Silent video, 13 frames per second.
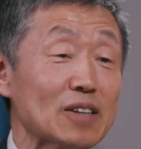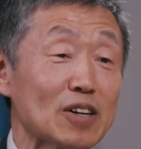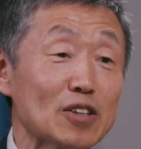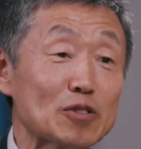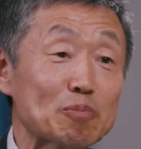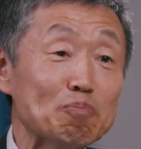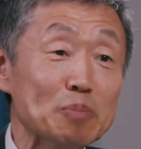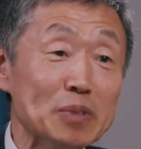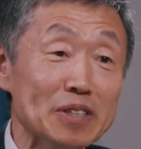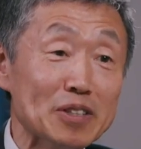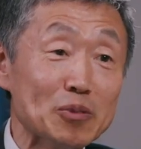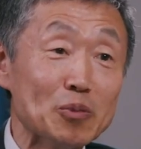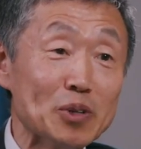got
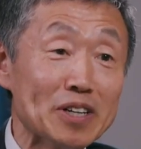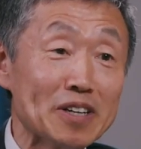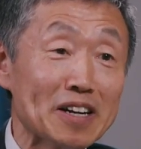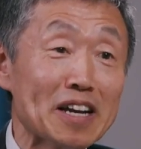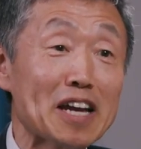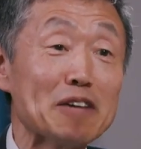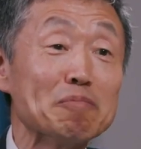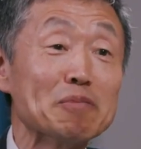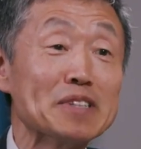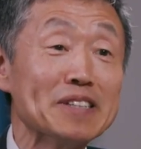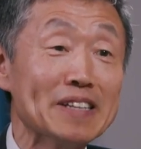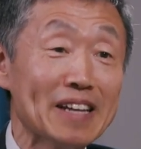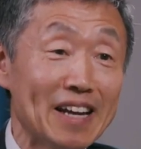me where I am
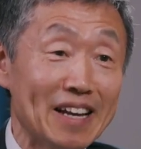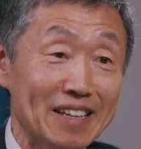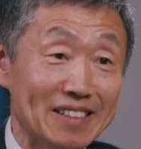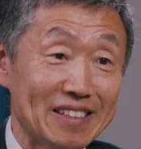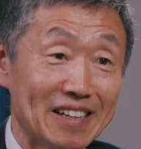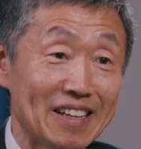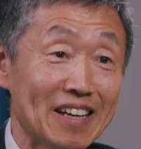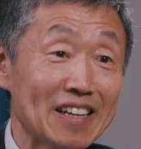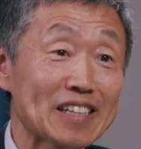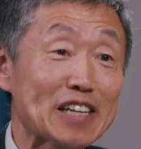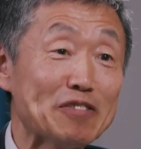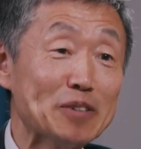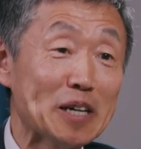today. Had
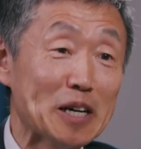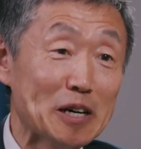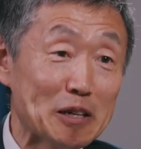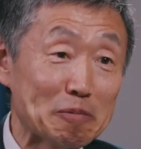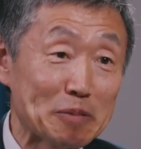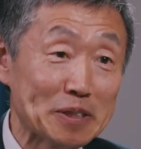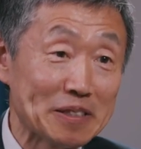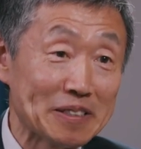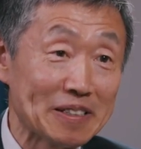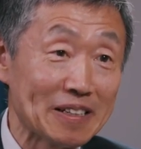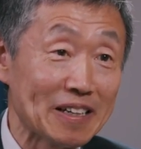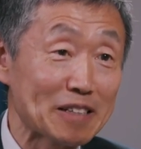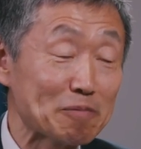I given up,
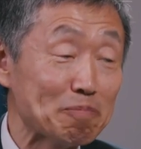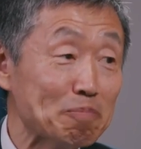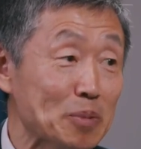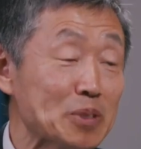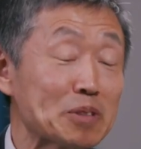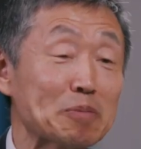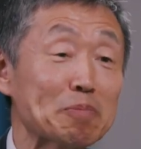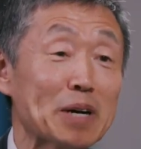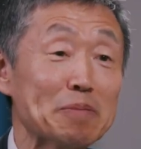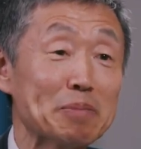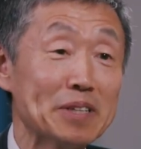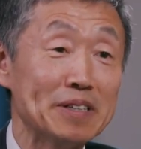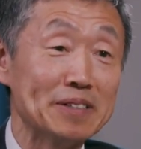like most of
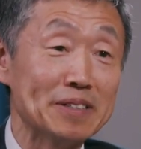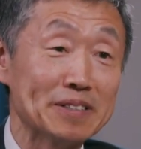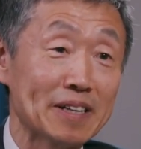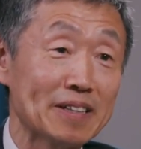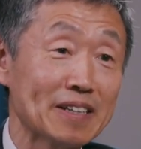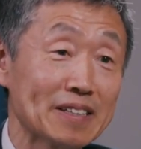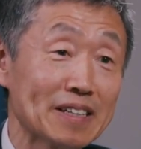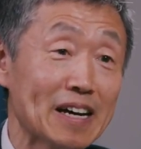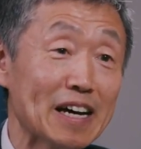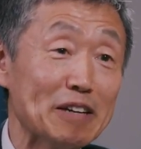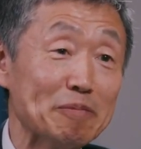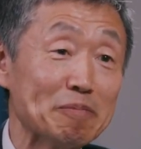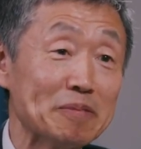my peers at that
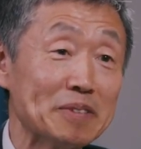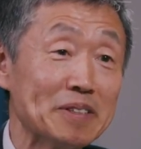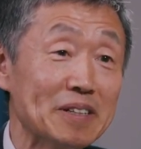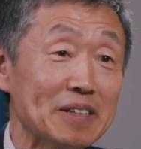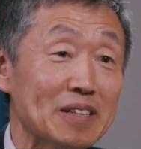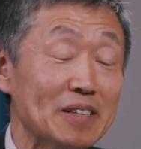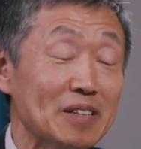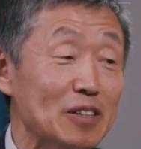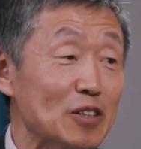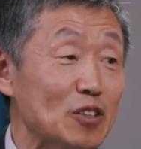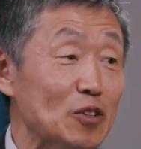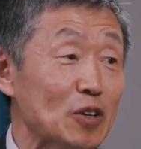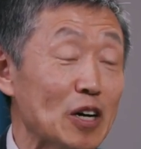time,
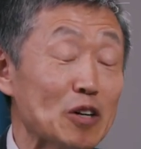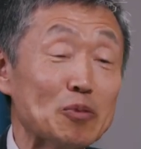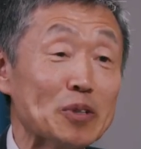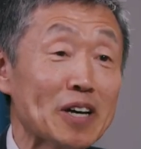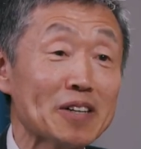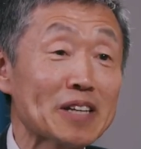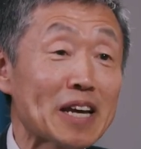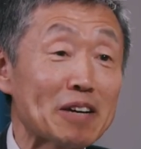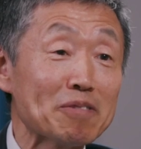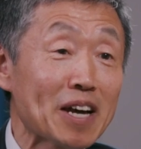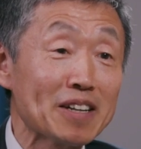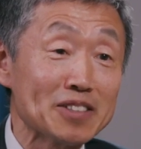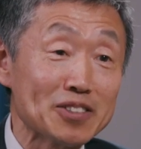I would not
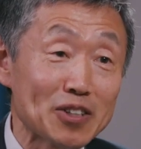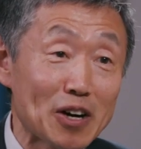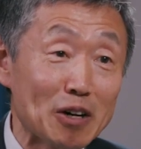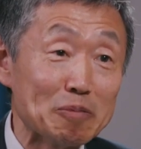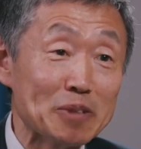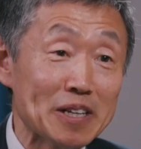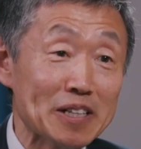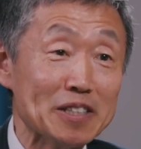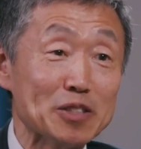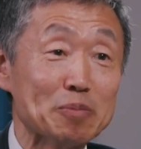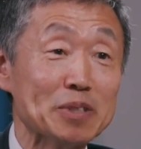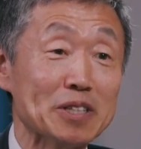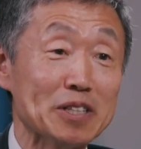have had a job at
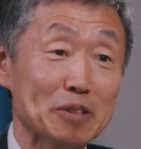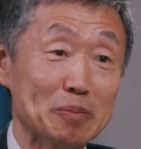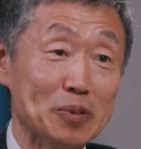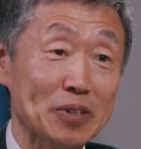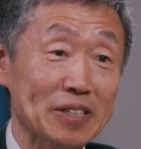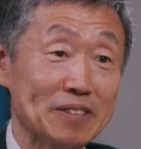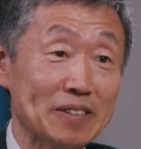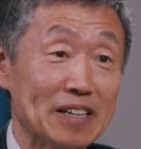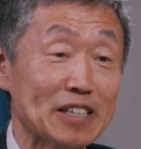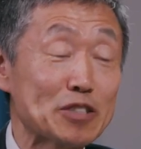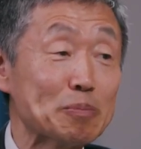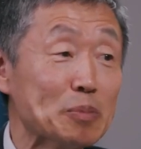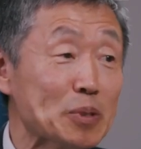this particular point,
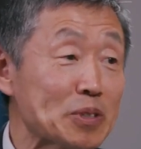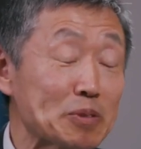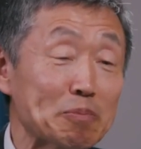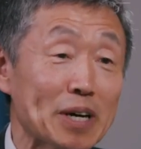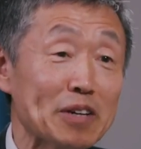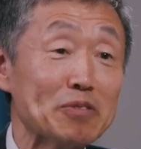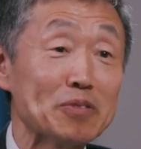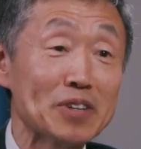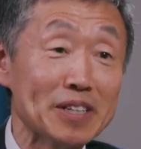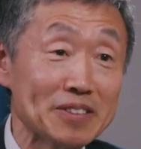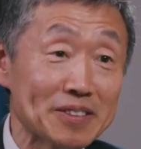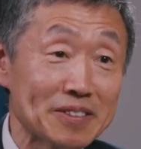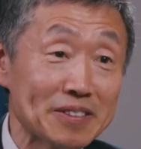as most of my
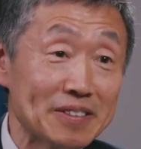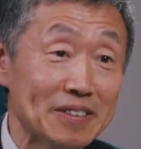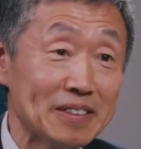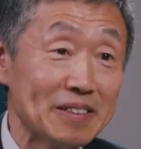friends